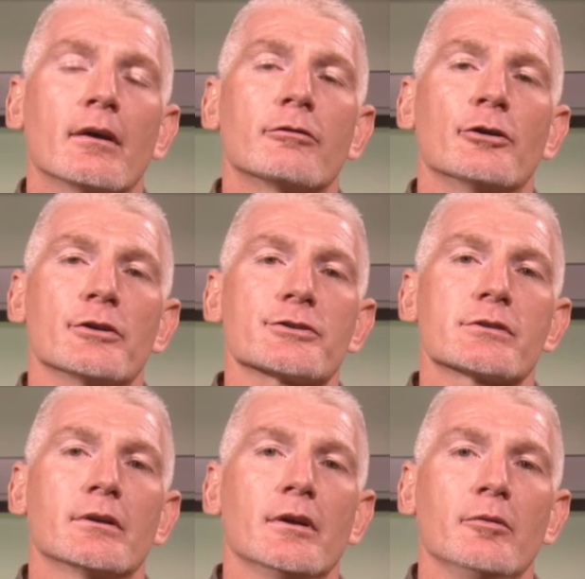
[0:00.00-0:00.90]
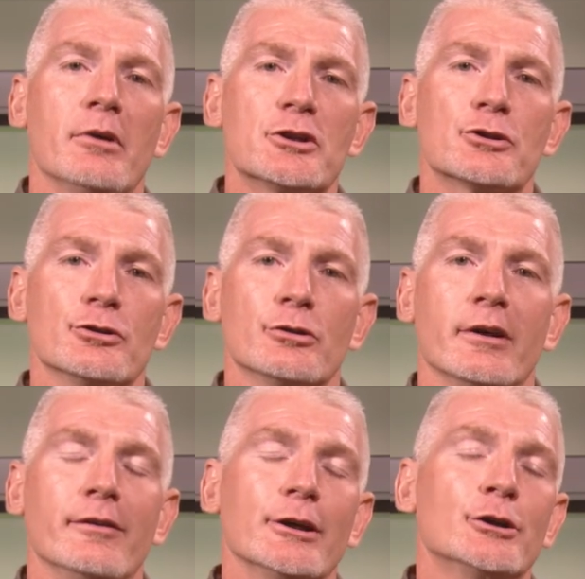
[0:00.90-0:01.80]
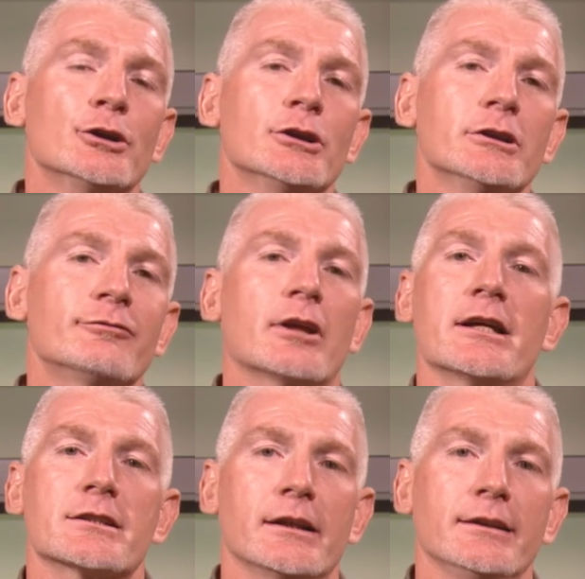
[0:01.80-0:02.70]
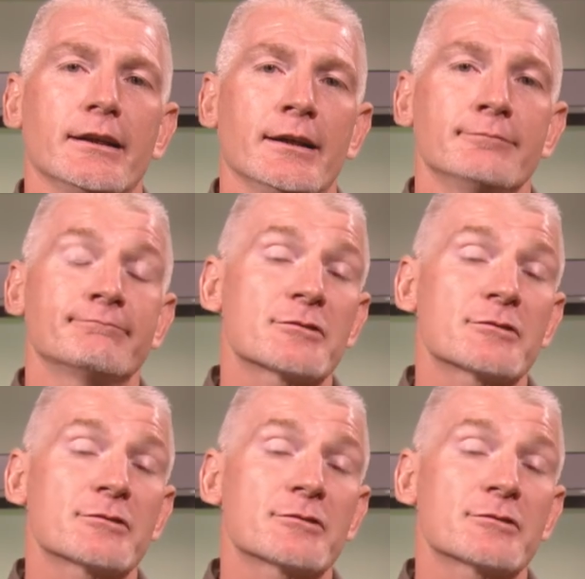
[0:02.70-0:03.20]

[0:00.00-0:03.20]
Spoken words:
First, make sure you have a good flashlight and